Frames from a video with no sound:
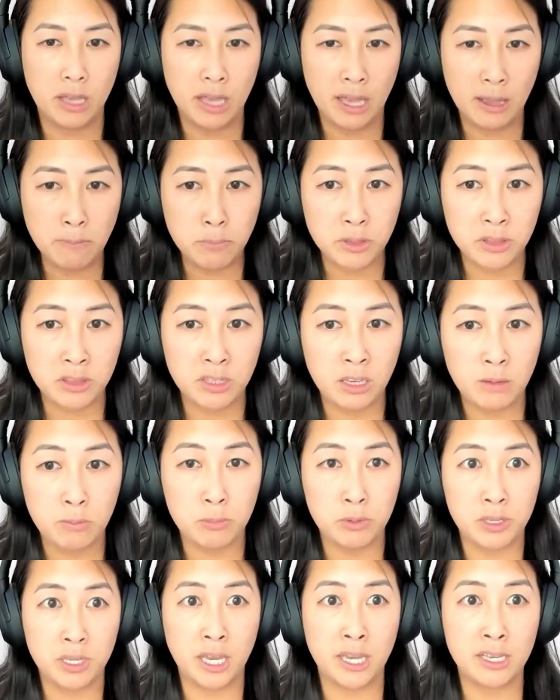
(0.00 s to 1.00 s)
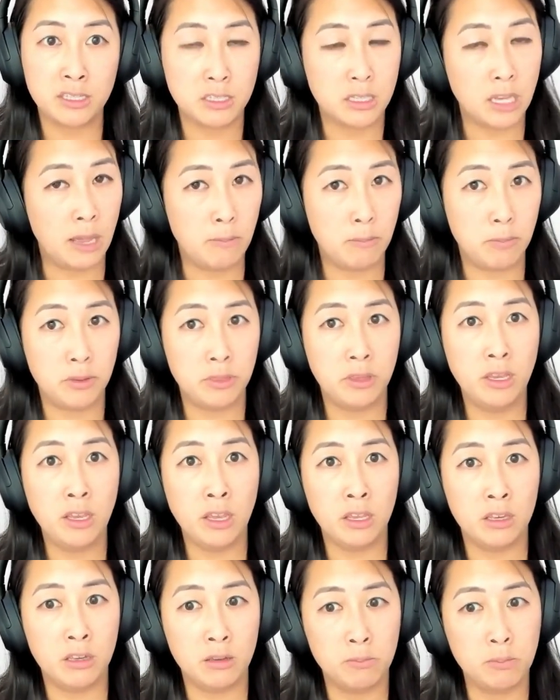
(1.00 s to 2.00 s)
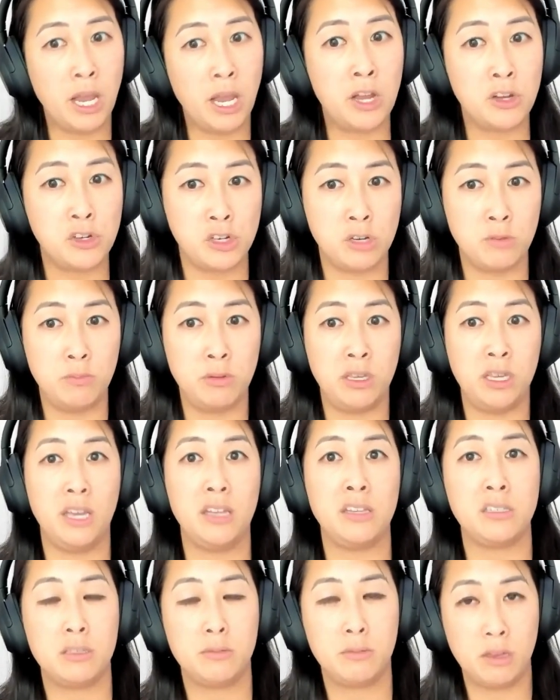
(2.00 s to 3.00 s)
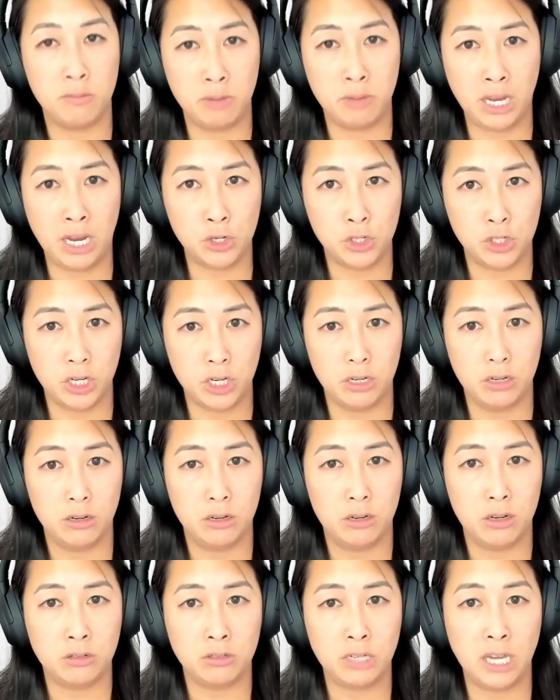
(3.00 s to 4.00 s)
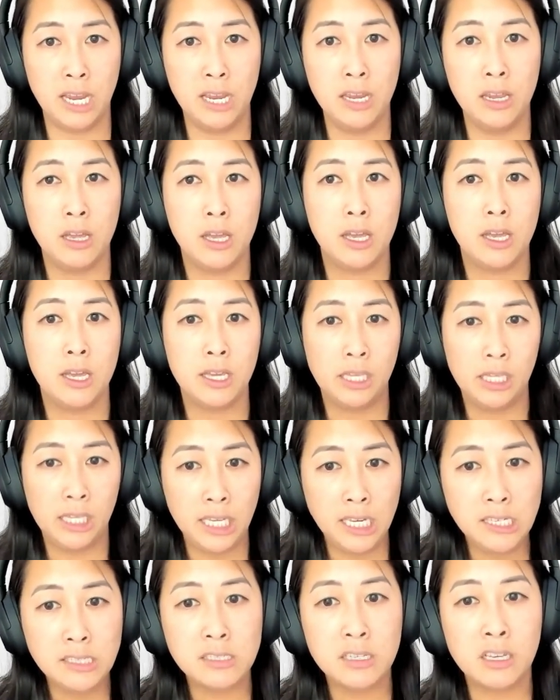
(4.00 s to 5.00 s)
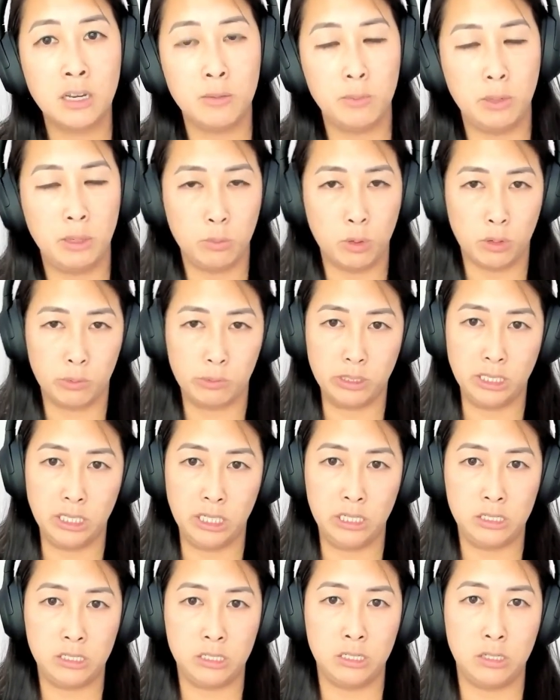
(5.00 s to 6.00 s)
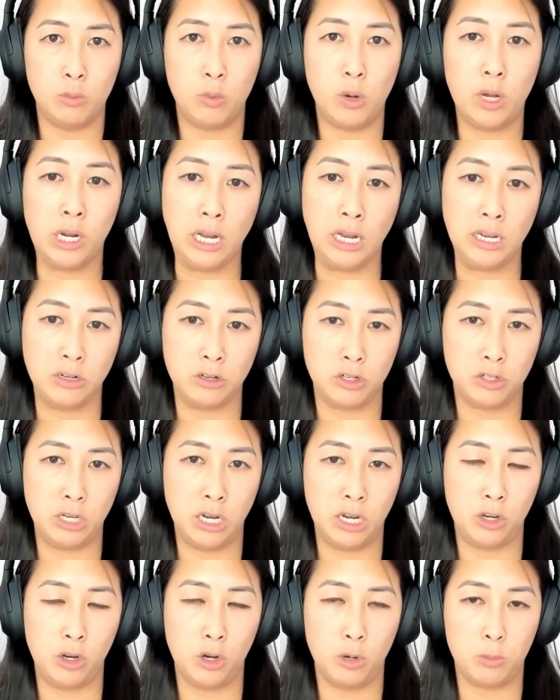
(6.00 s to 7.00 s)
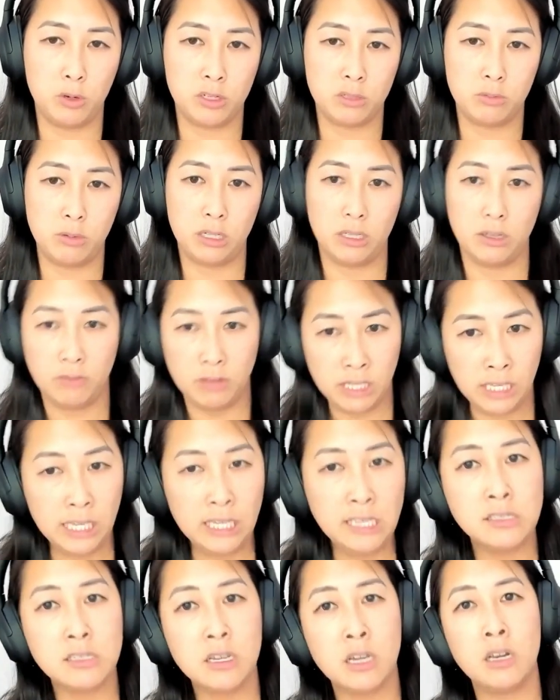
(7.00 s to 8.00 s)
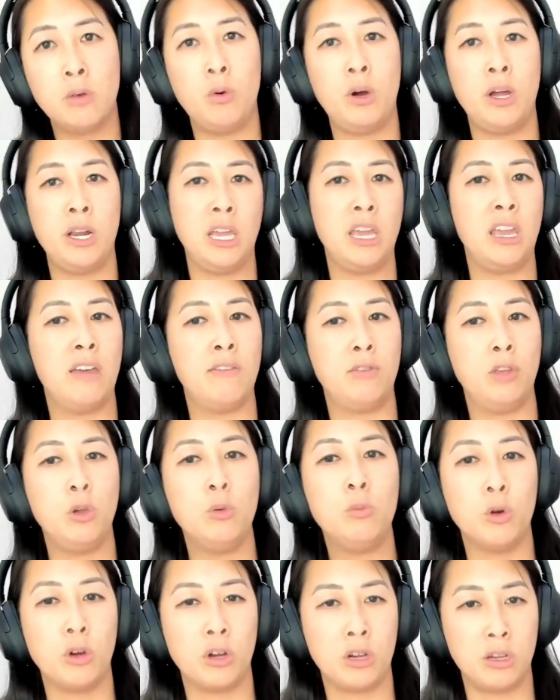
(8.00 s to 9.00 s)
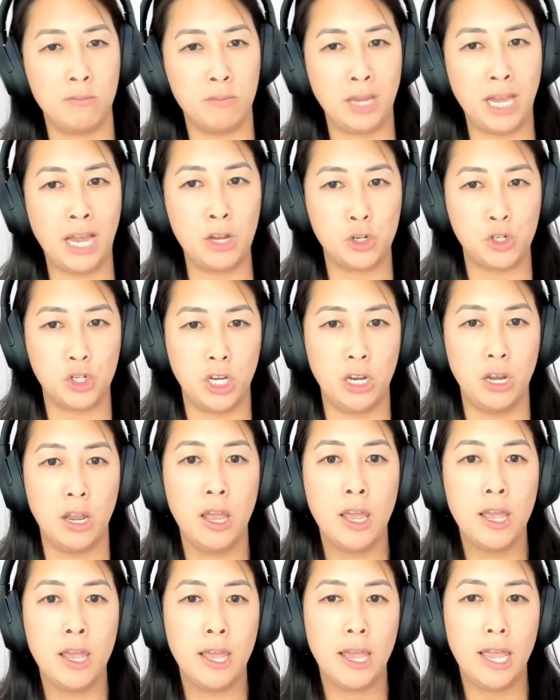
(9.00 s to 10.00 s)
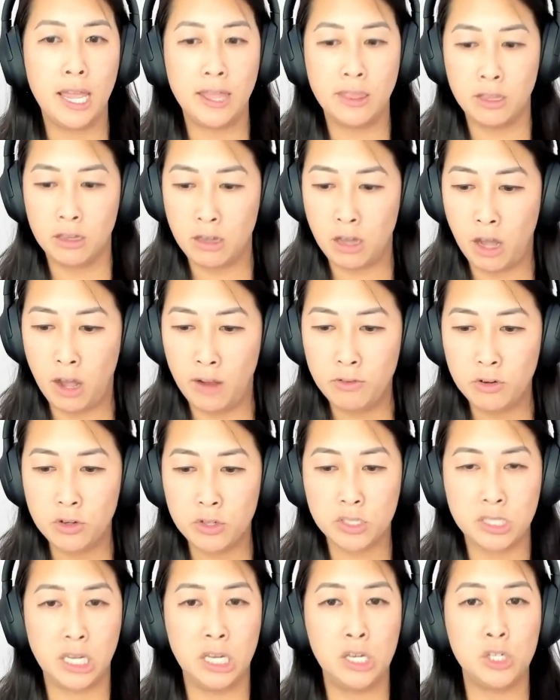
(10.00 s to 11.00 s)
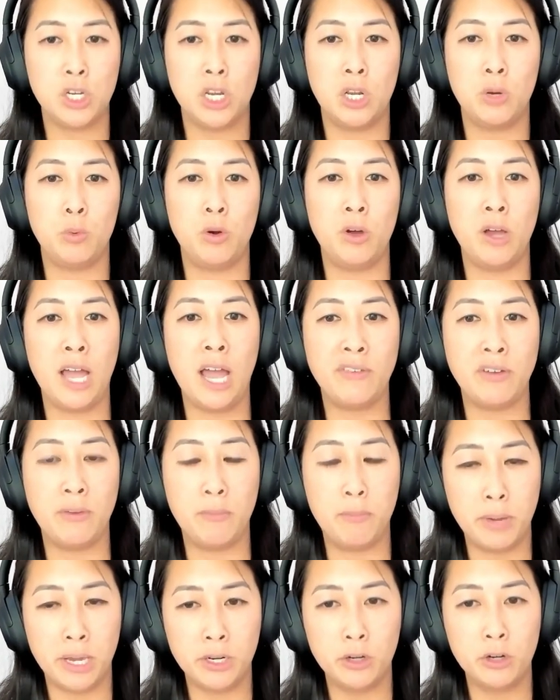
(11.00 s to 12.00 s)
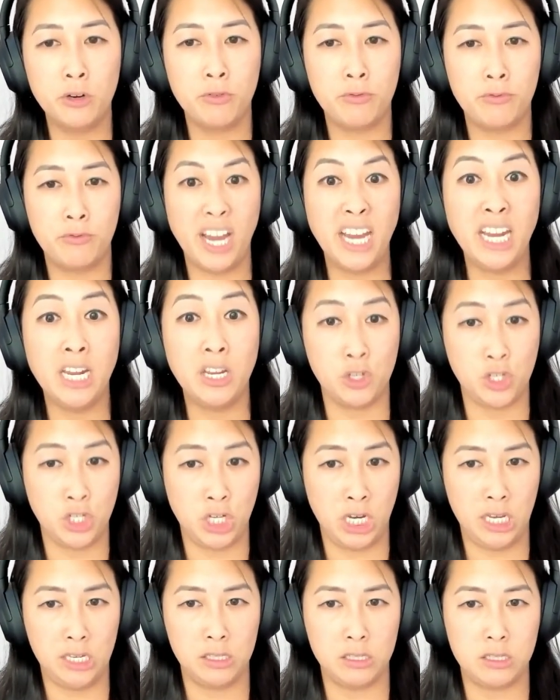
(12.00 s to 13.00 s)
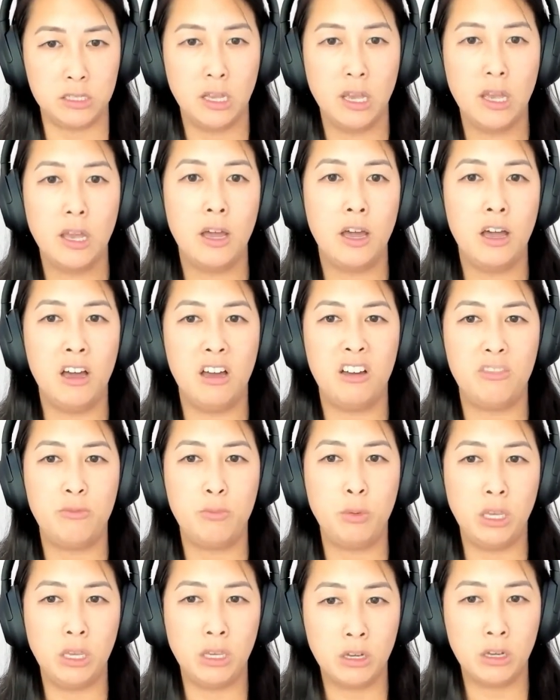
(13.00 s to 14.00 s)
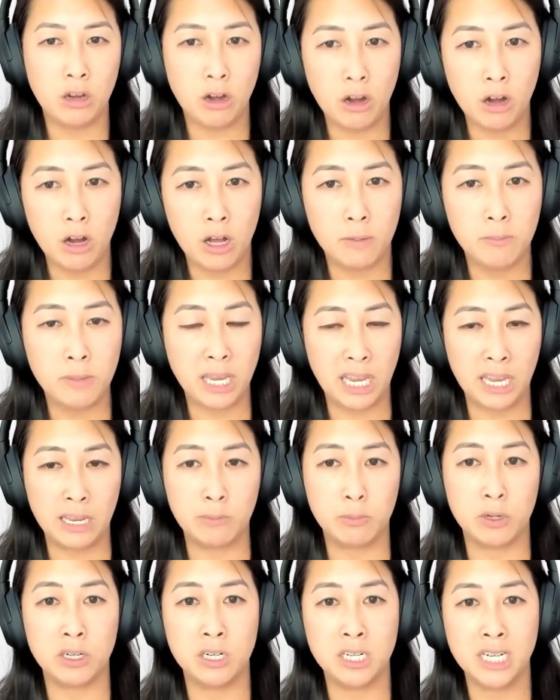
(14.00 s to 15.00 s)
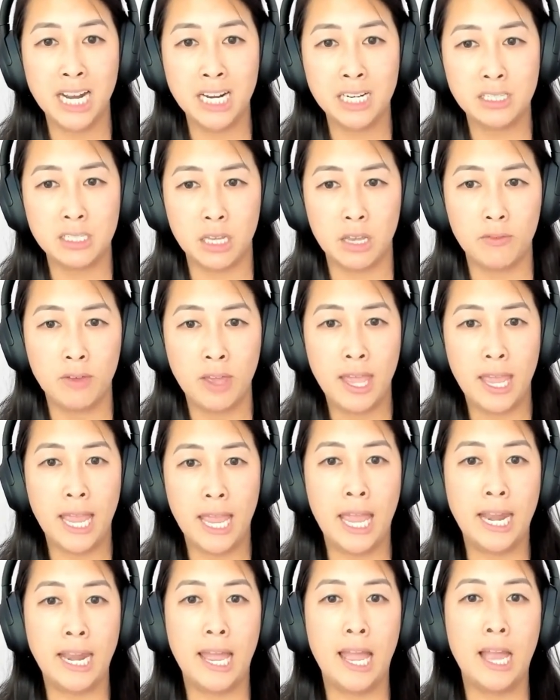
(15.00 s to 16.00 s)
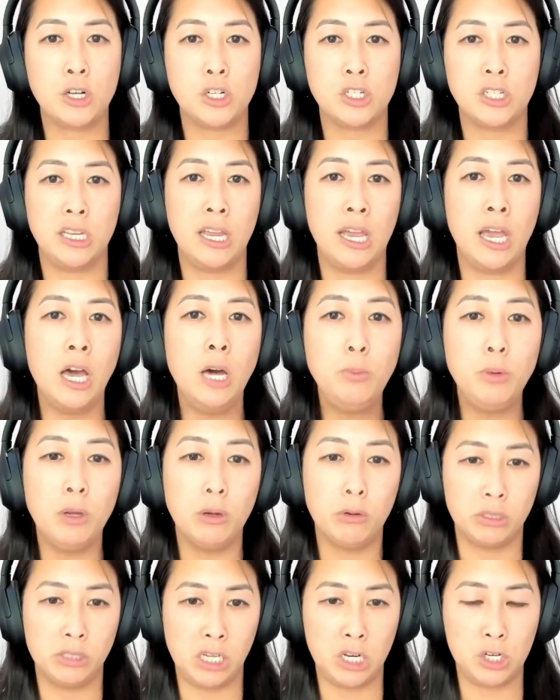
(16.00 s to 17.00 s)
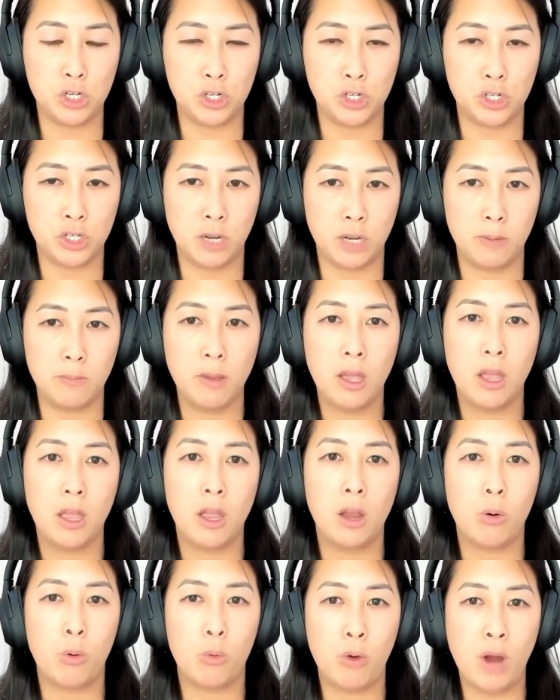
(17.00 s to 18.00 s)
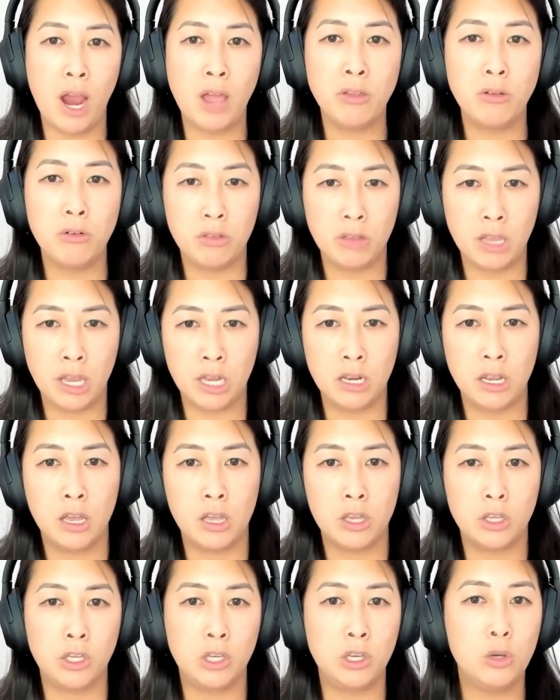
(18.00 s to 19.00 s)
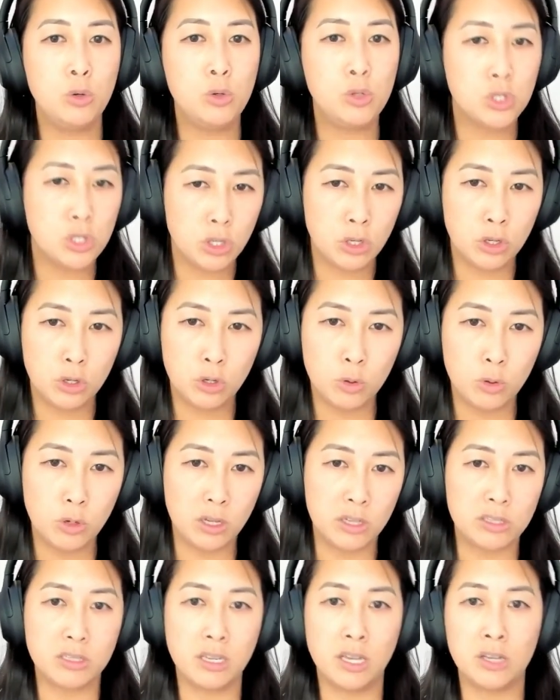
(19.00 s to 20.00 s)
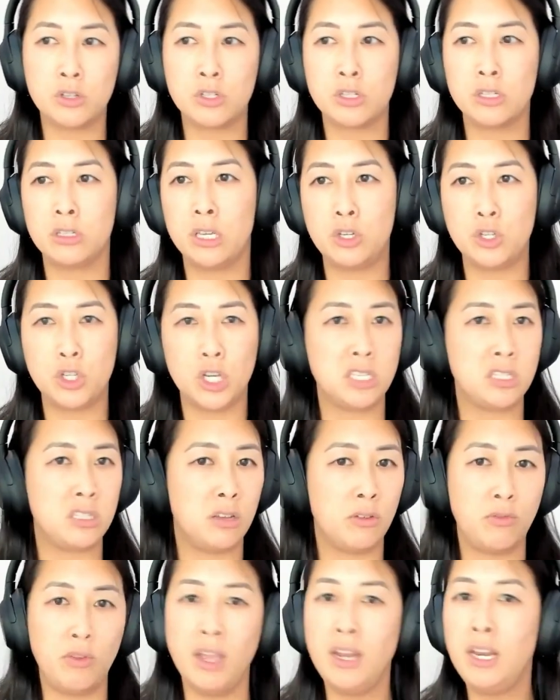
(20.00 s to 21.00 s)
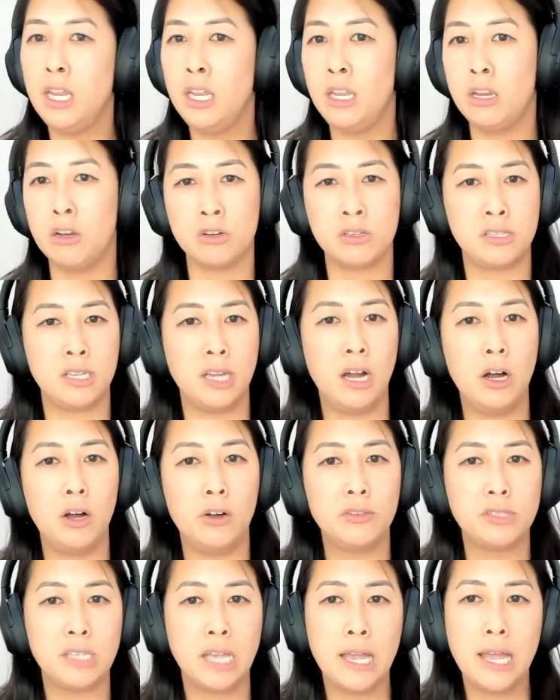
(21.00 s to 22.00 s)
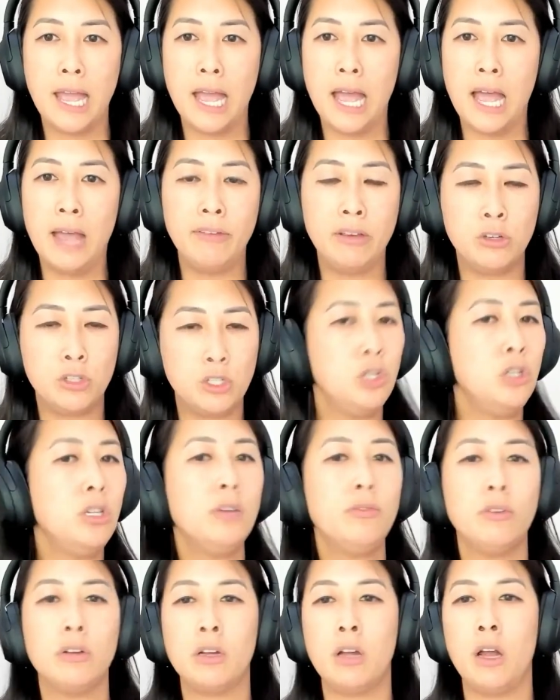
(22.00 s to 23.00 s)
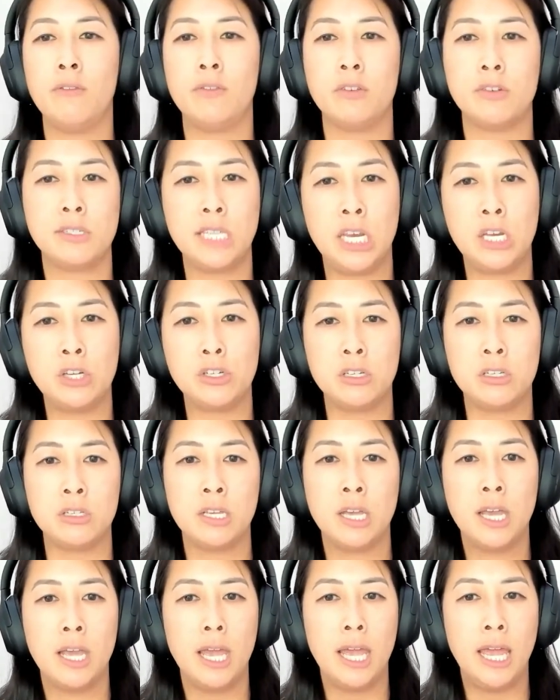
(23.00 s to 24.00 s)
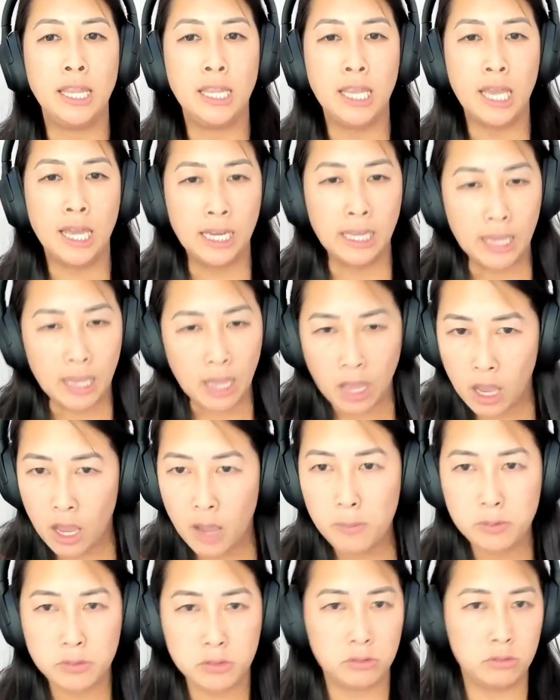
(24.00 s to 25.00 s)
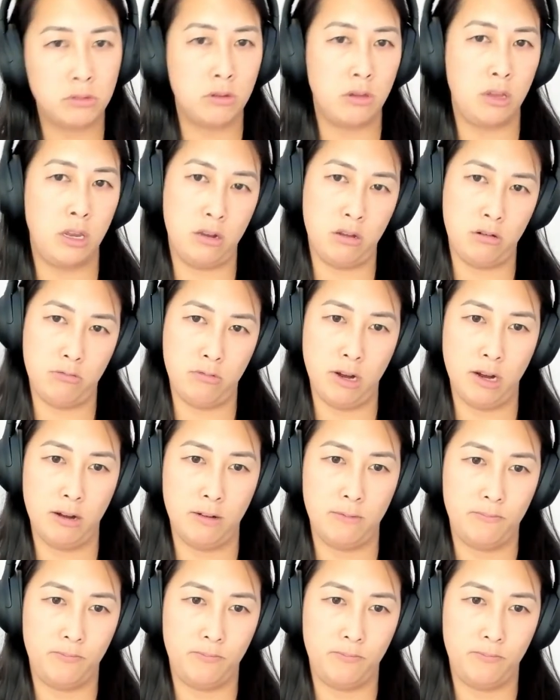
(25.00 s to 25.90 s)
empathy begets empathy and compassion begets compassion. Okay. He's going to be more willing to want to understand your perspective. He's going to want to give you more compassion, and the conversation will have a better fighting chance of being calm and productive and actually help your relationship, rather than you two essentially just defending yourselves, having two different conversations and getting absolutely nowhere.